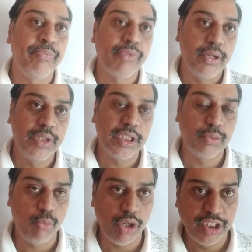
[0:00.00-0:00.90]
you just
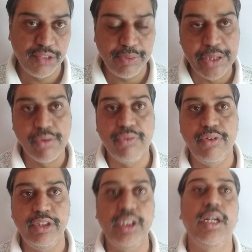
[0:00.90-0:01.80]
watch this video
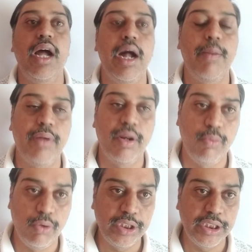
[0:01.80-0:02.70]
first. After
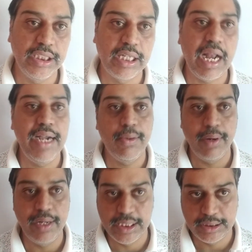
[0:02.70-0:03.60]
watching, try to
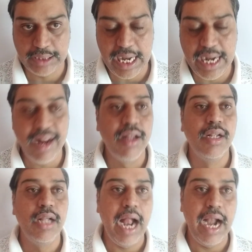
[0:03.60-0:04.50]
understand,
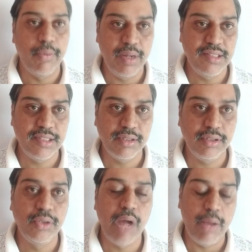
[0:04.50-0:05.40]
and once
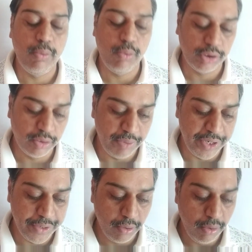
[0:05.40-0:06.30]
you have watched the
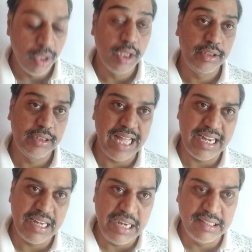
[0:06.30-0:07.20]
video, then
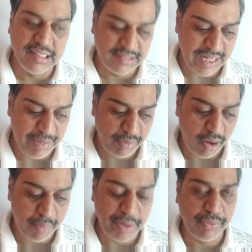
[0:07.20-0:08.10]
read the same
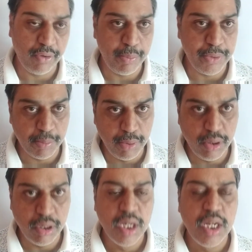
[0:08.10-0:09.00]
topic from your
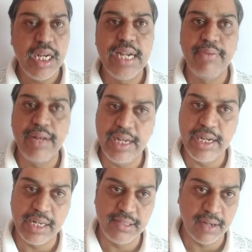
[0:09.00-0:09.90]
book. It will
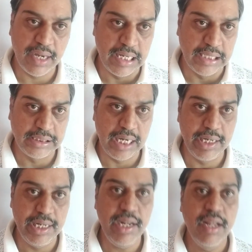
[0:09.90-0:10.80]
increase your
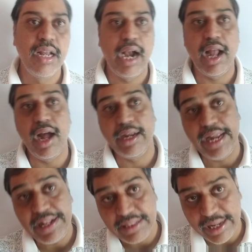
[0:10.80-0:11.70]
understanding, and
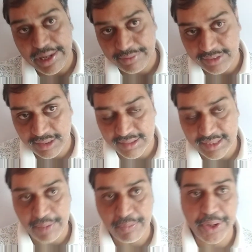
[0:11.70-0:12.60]
again then see the
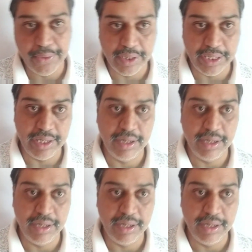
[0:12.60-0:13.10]
same video again.